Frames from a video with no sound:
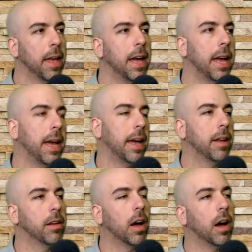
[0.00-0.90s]

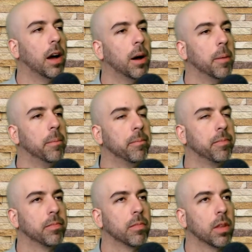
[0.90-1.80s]
and
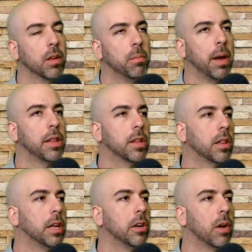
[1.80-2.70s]

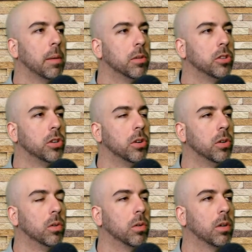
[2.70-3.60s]
basically you're able
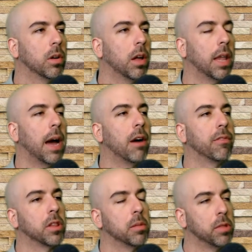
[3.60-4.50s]
to allow
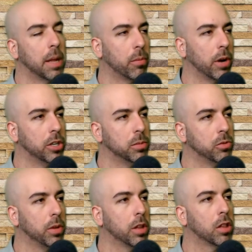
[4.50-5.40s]
for some separation
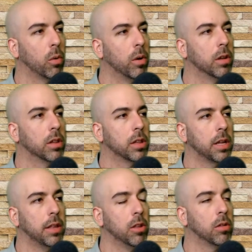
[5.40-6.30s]
between the soils
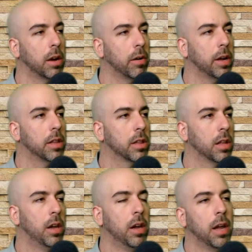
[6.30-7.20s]
in those areas,
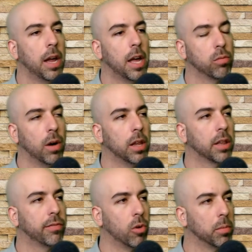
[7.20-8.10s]
as well
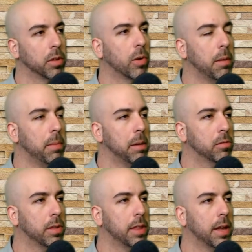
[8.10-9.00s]
as form the grade
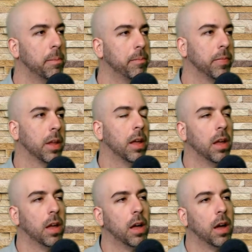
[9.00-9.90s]
beams with them.
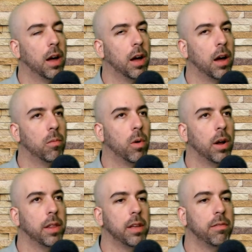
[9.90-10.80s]

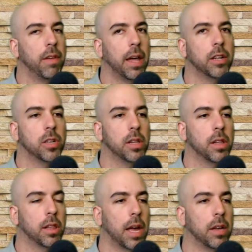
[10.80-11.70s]
One of the advantages
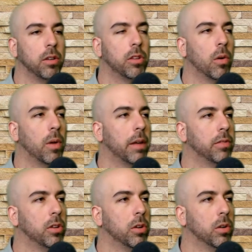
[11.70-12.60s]
is that you don't have
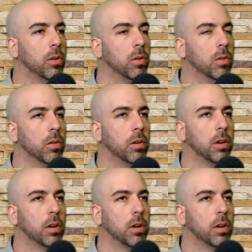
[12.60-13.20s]
to do